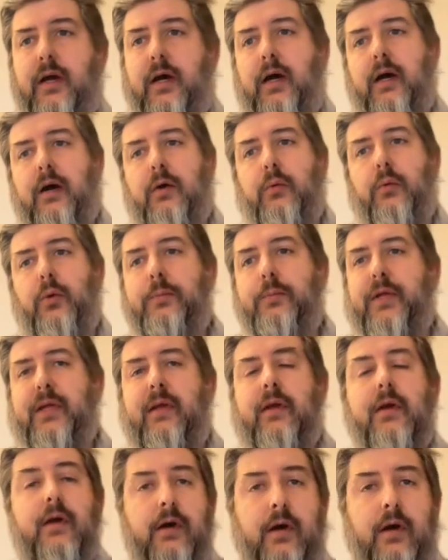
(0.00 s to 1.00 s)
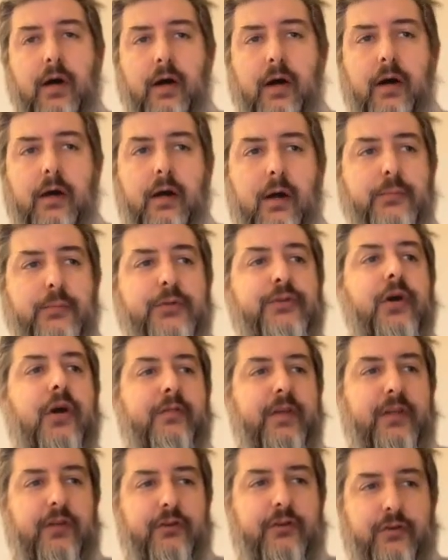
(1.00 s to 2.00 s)
would be
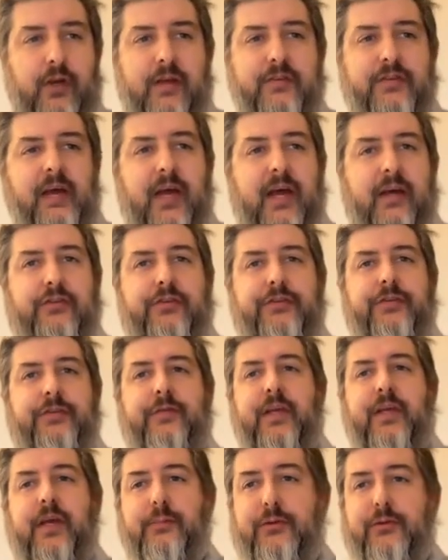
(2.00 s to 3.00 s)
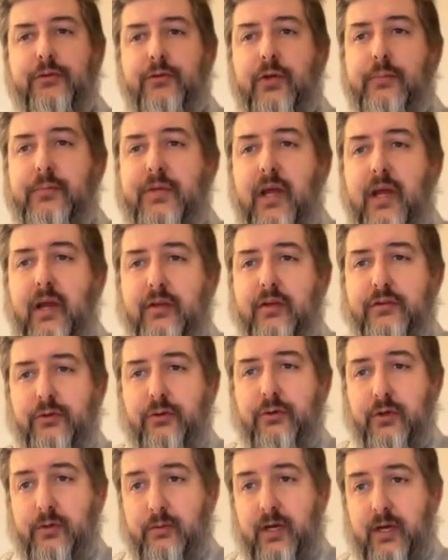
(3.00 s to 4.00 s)
observing the transactions of the upstream data
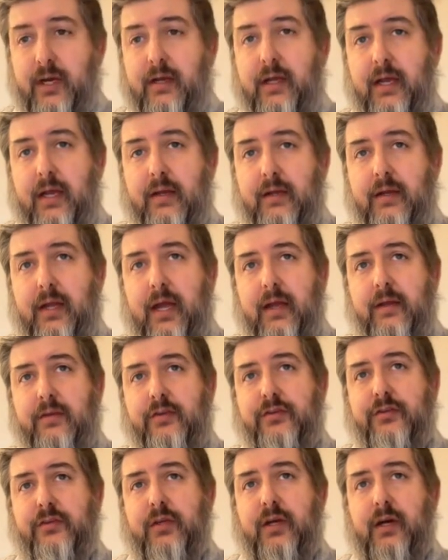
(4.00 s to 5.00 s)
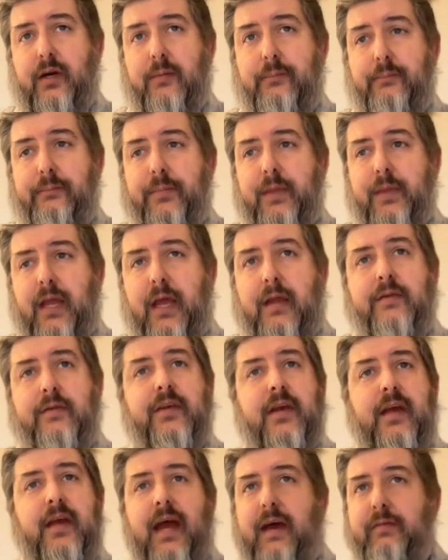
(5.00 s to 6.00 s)
store, right? And
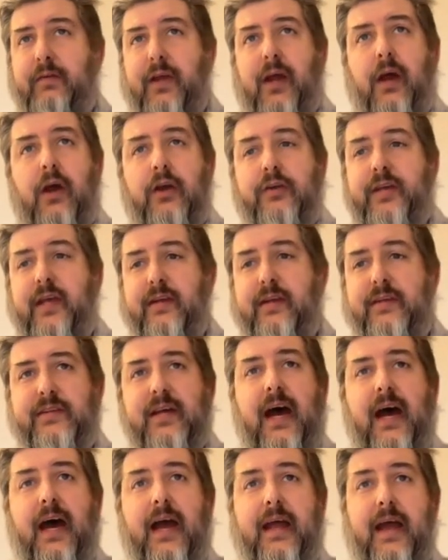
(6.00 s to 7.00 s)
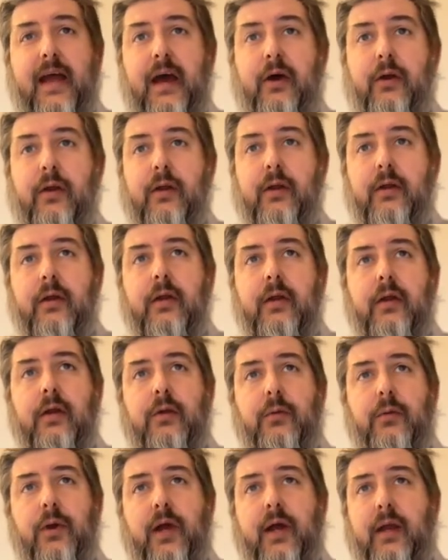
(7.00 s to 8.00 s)
having our data tie out,
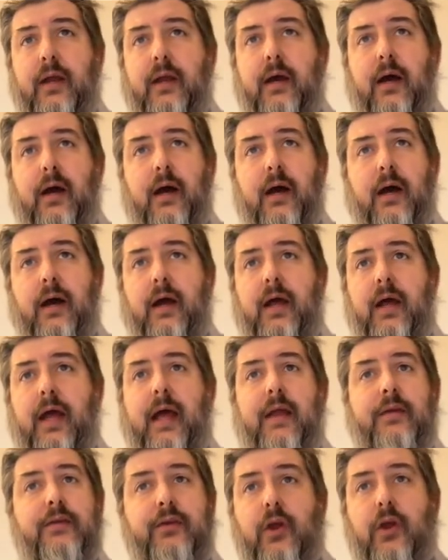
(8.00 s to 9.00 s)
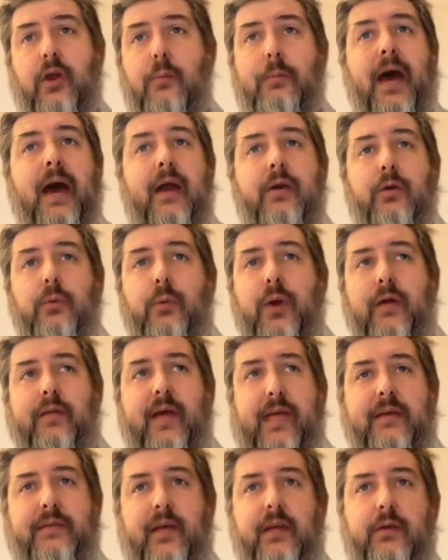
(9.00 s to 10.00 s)
right? And no matter where
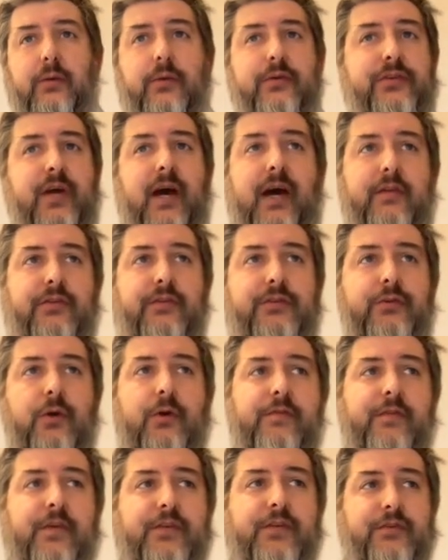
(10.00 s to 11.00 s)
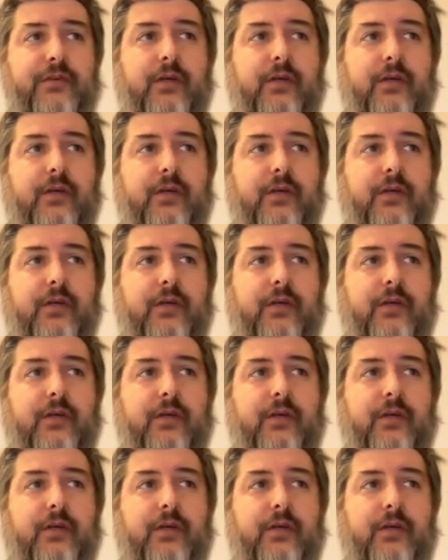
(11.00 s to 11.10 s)
that data resides. So if it's